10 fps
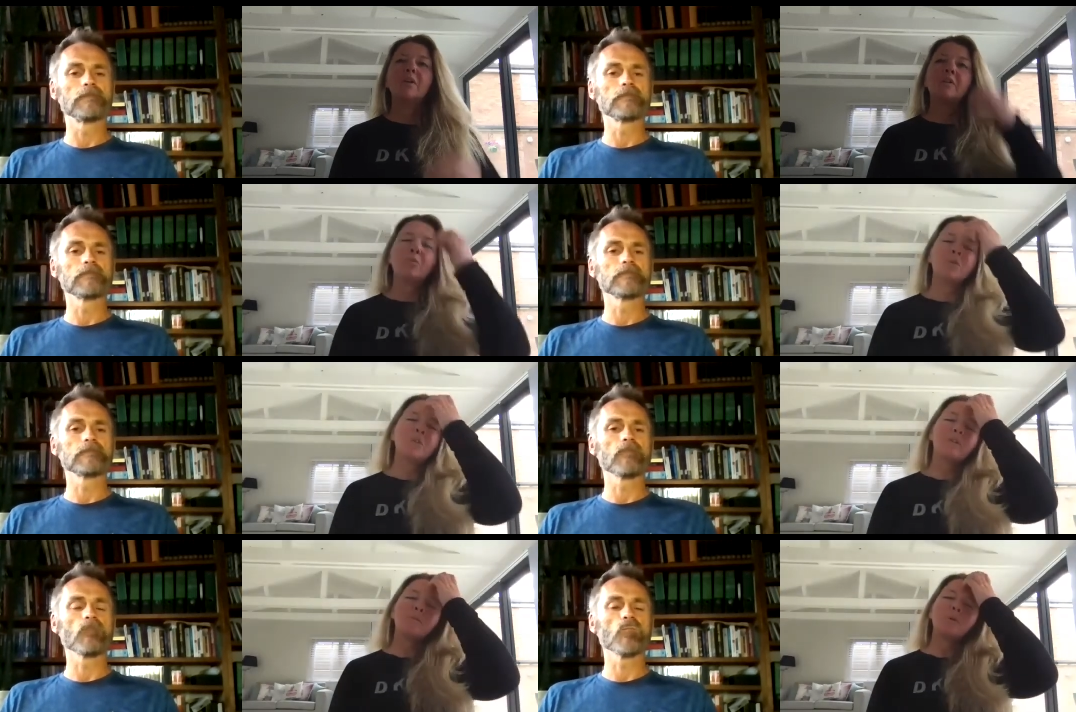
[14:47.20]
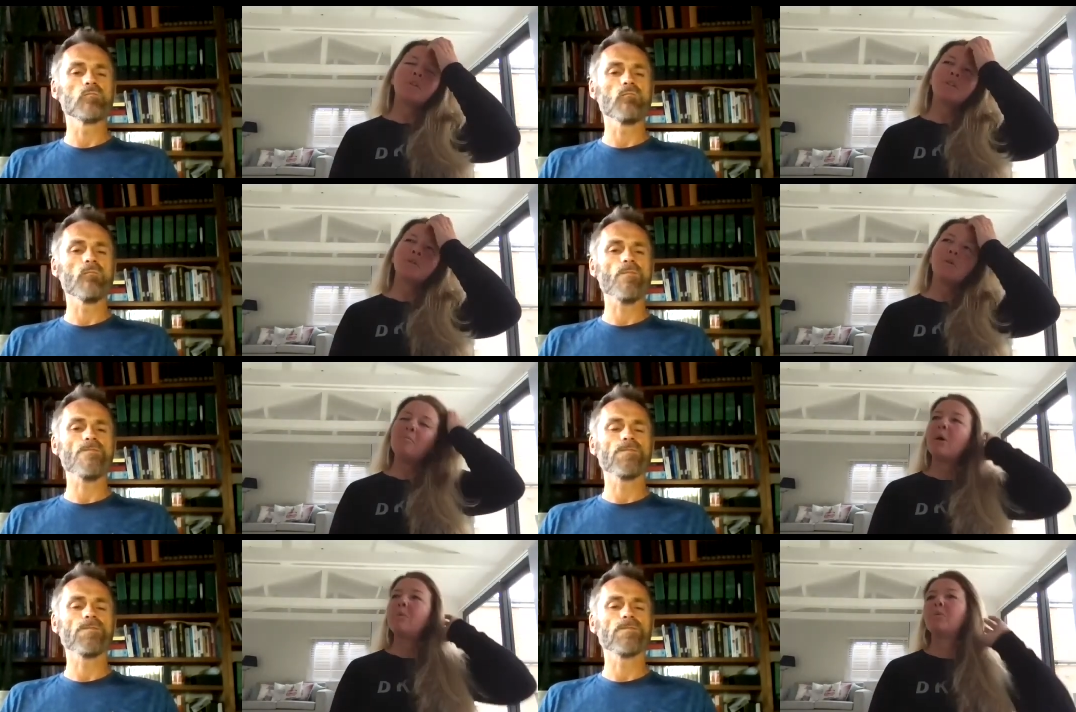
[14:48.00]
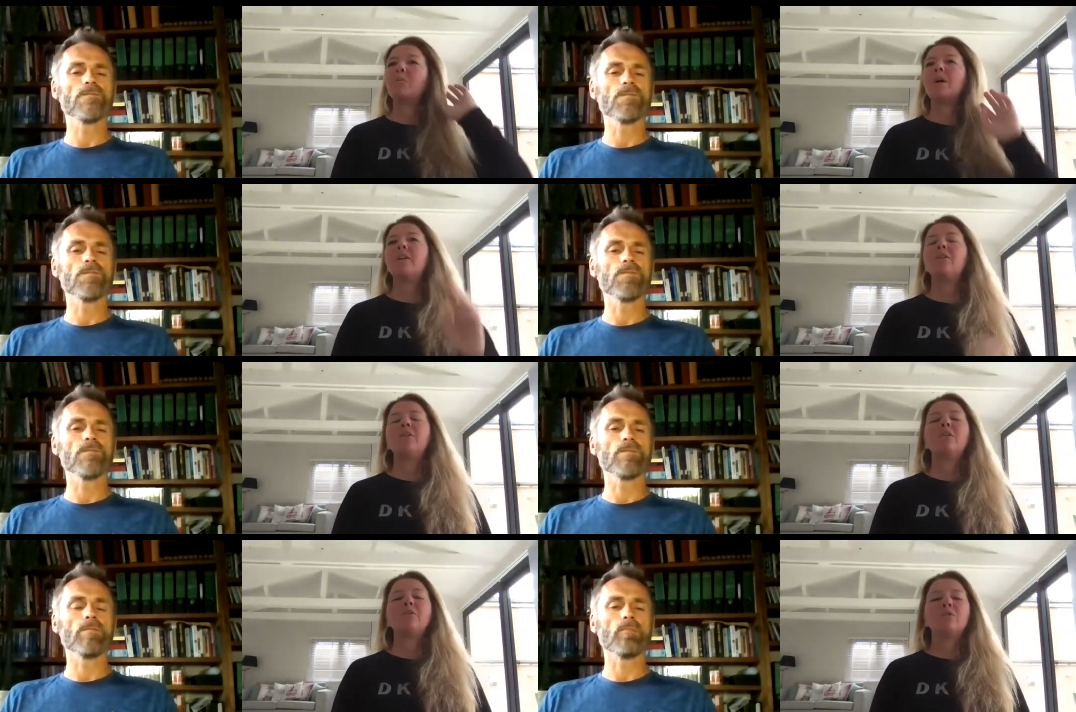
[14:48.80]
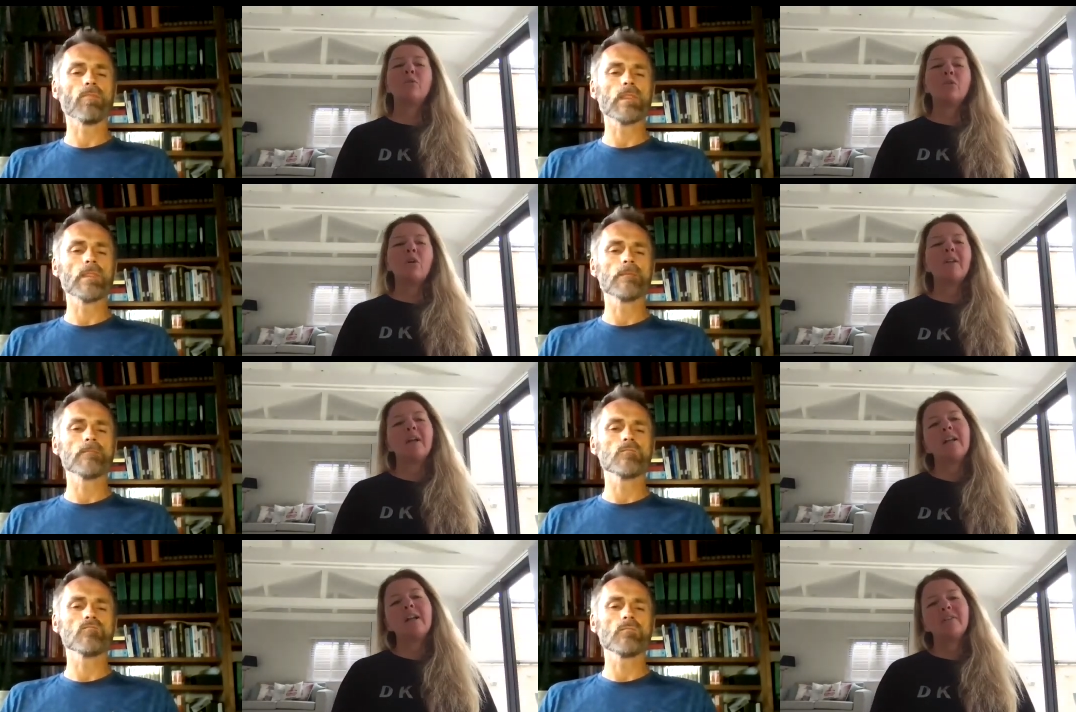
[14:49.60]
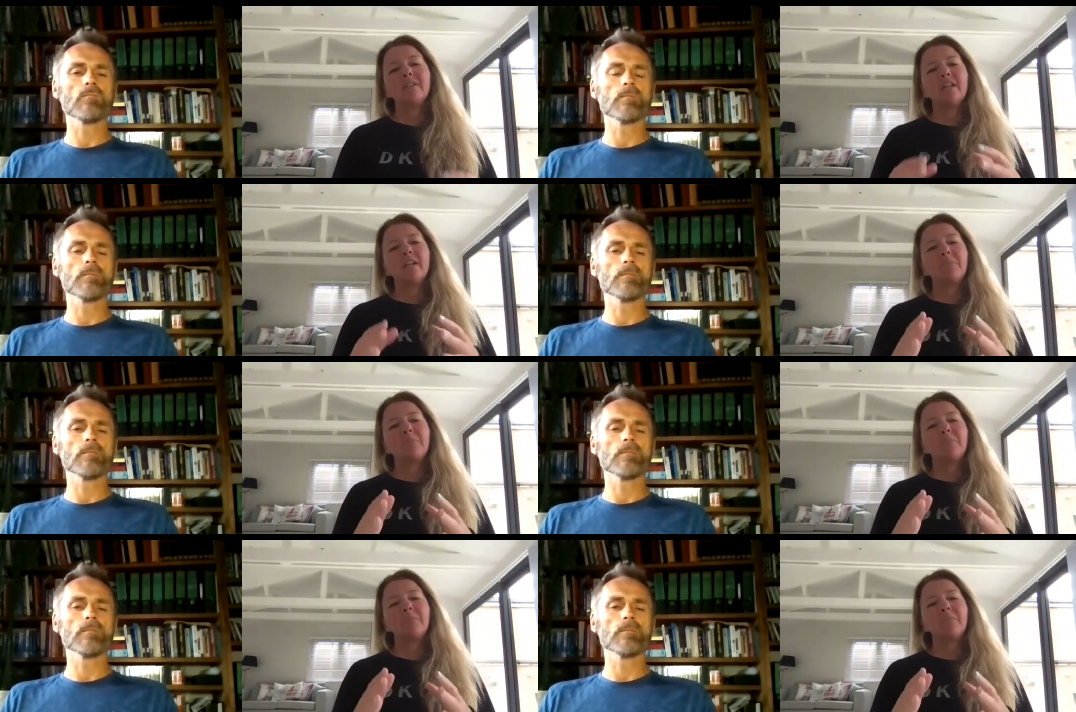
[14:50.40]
Speaker 1: was there was there a sort of moment where you, you sort of got that clarity?